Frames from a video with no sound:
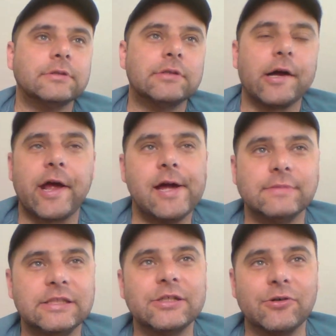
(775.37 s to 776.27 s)
That game.
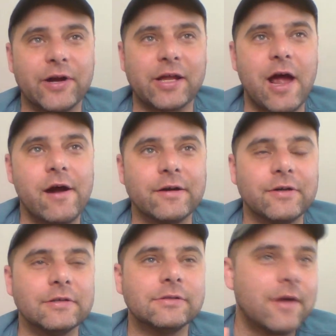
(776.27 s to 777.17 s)
He's a great
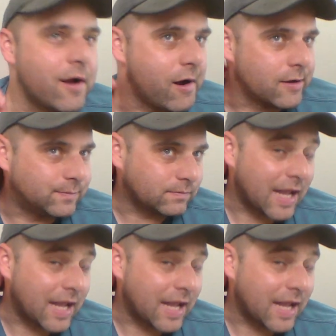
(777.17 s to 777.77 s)
character. Um,